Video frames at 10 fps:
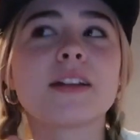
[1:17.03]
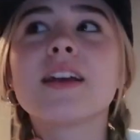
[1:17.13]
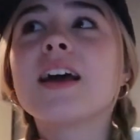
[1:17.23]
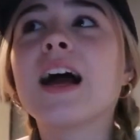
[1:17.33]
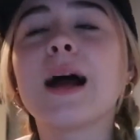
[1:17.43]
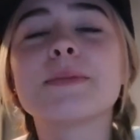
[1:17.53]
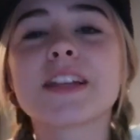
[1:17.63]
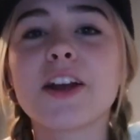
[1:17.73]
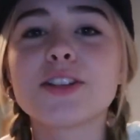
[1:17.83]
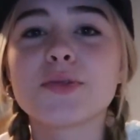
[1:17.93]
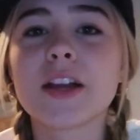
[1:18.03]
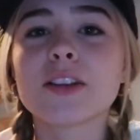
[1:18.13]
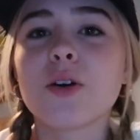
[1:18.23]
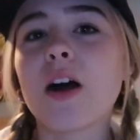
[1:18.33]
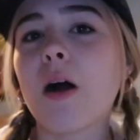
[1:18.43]
but I'm scared to rank
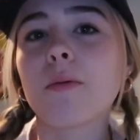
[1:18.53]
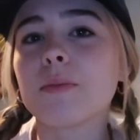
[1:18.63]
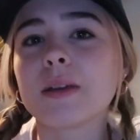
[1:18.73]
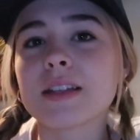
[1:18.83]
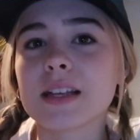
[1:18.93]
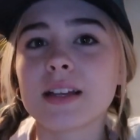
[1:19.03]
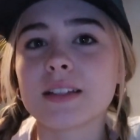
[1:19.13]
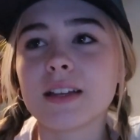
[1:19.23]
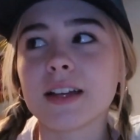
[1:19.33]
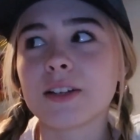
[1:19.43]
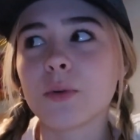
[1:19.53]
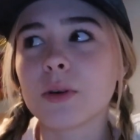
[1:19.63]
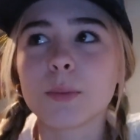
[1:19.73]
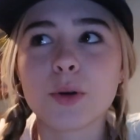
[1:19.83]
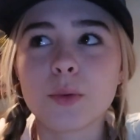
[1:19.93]
the whole album because I, I don't
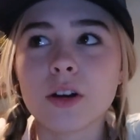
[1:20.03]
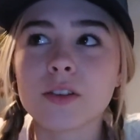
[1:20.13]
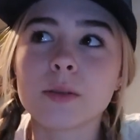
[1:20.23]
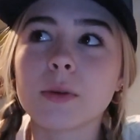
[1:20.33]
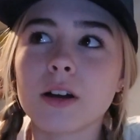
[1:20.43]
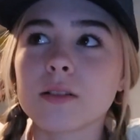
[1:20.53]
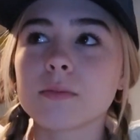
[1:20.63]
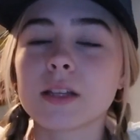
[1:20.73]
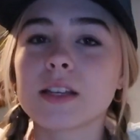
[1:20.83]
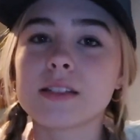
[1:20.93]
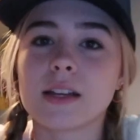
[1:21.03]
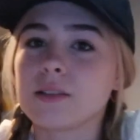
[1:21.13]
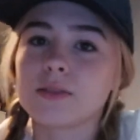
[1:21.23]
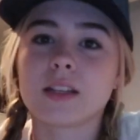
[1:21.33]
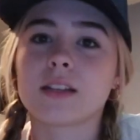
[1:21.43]
want to put one on the bottom because I
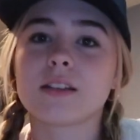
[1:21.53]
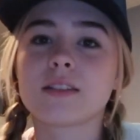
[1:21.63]
don't think